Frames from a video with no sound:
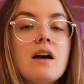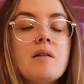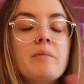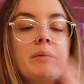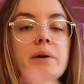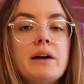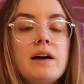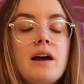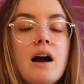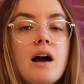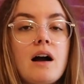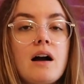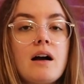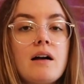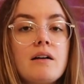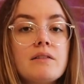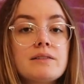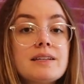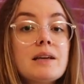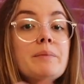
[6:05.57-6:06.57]
But
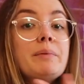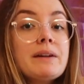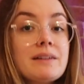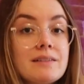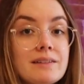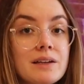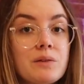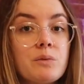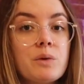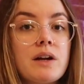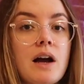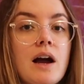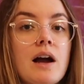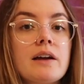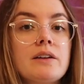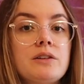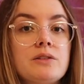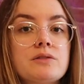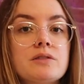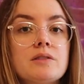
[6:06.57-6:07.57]
typically when I
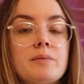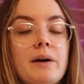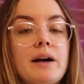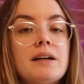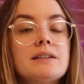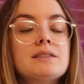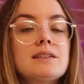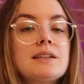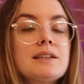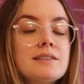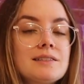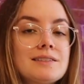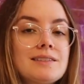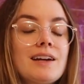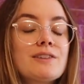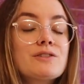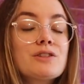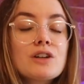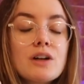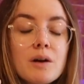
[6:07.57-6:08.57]
use the bus, it is
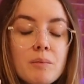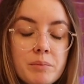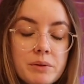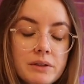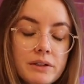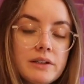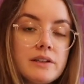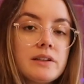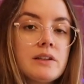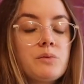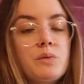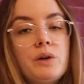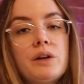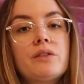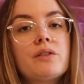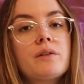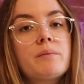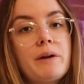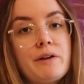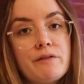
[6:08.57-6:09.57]
done completely
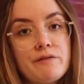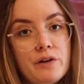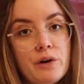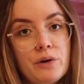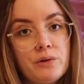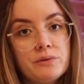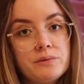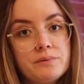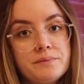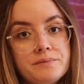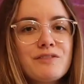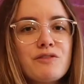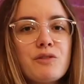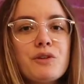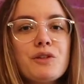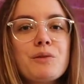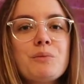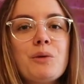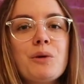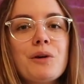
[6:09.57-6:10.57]
with my phone.
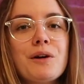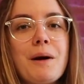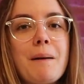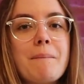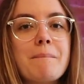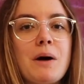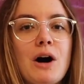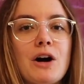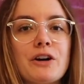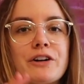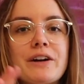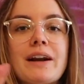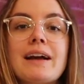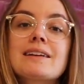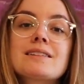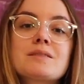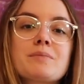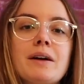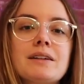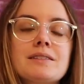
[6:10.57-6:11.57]
For the more
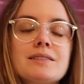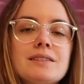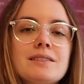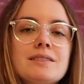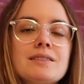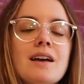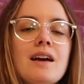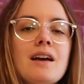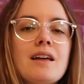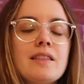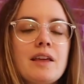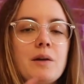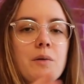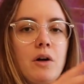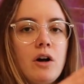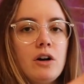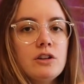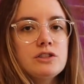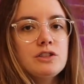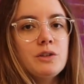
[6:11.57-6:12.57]
modernized buses, they will
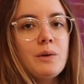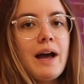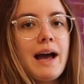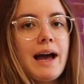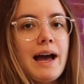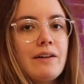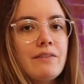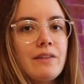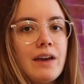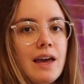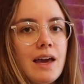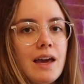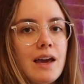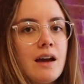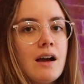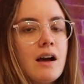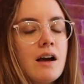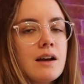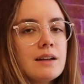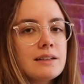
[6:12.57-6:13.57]
also have
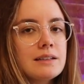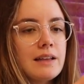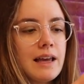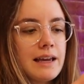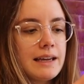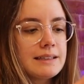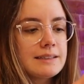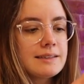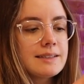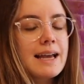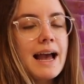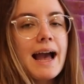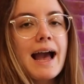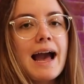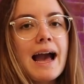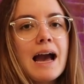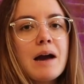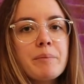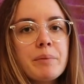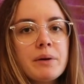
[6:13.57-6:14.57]
a like
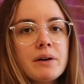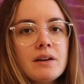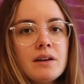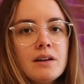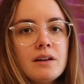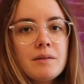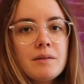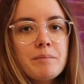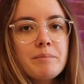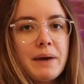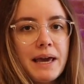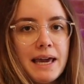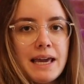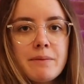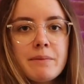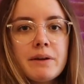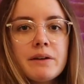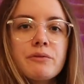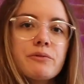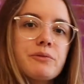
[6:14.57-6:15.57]
tap
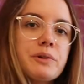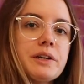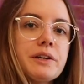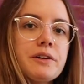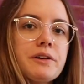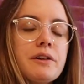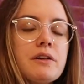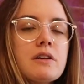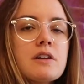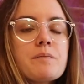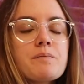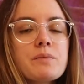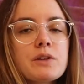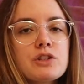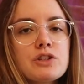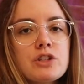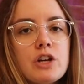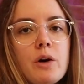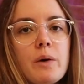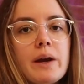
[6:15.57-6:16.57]
payment reader.
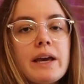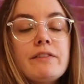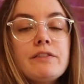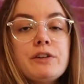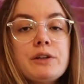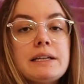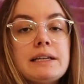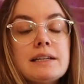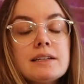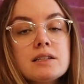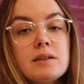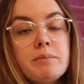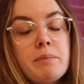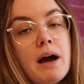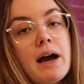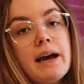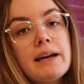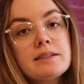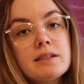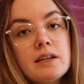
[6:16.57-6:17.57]
So if you needed to
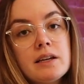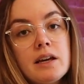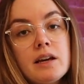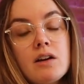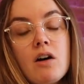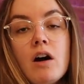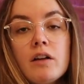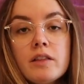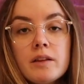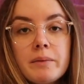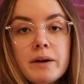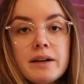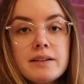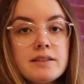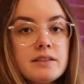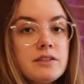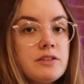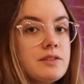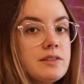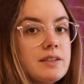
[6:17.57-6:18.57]
buy a ticket on the
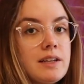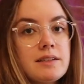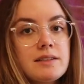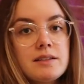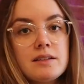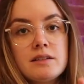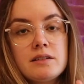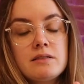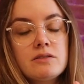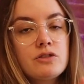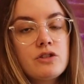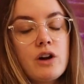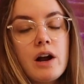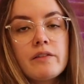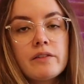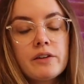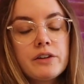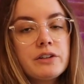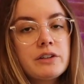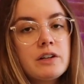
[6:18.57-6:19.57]
bus and you say to the
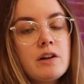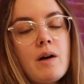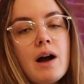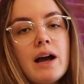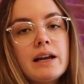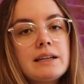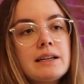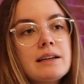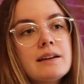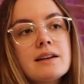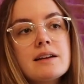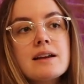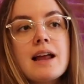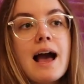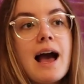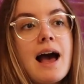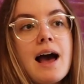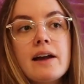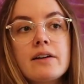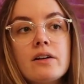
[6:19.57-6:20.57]
driver, you know, I need an
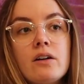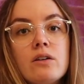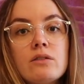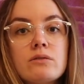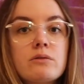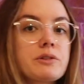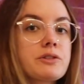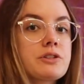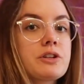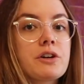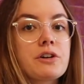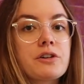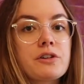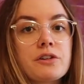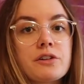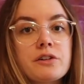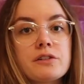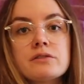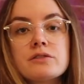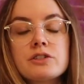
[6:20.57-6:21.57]
adult
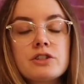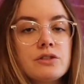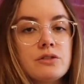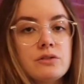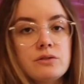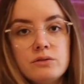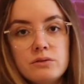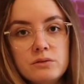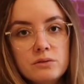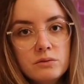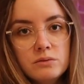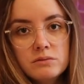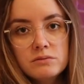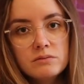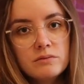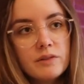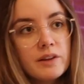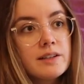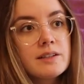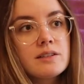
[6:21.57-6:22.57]
return to
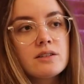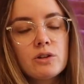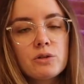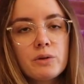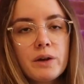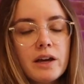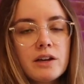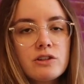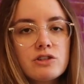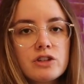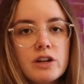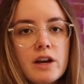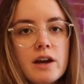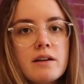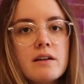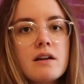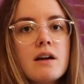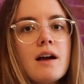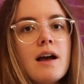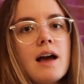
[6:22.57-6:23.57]
this
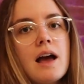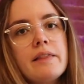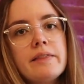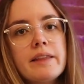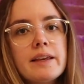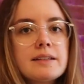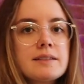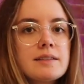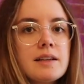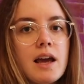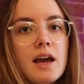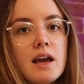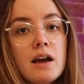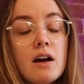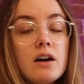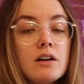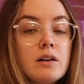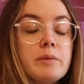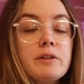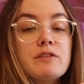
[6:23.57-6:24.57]
location, and they say,
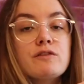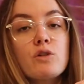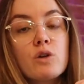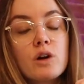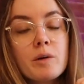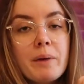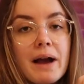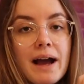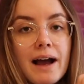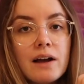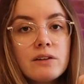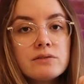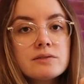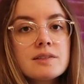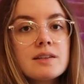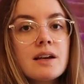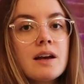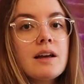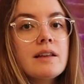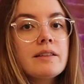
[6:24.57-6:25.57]
oh, it'll be
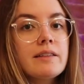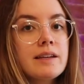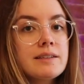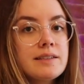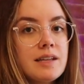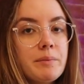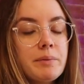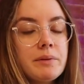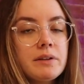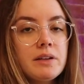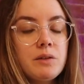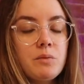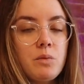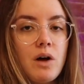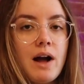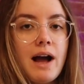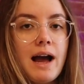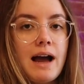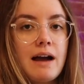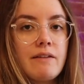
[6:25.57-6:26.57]
£4, they typically will
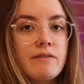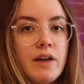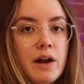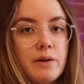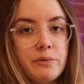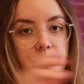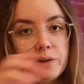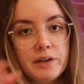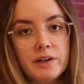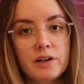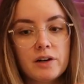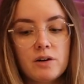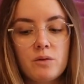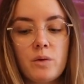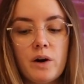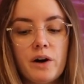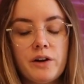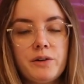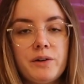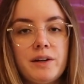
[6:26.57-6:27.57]
have that reader
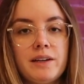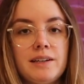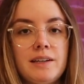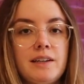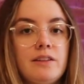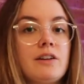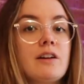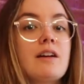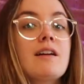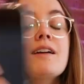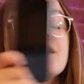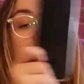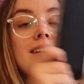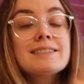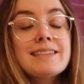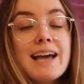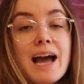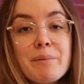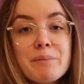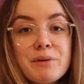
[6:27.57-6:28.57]
where you can either
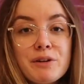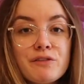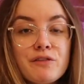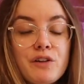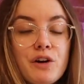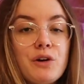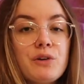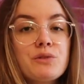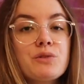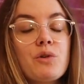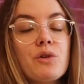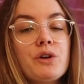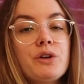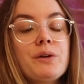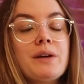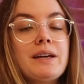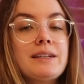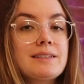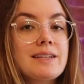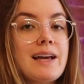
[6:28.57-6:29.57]
tap your phone or
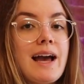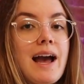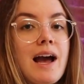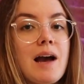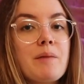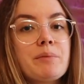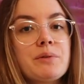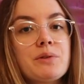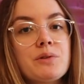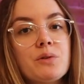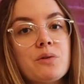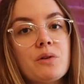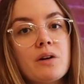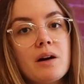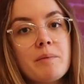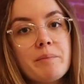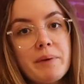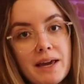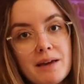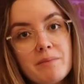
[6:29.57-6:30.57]
you can tap
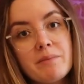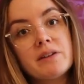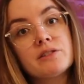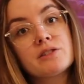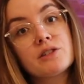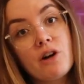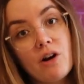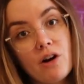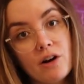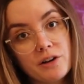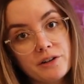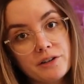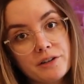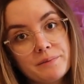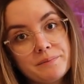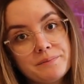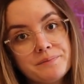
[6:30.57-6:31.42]
your payment card.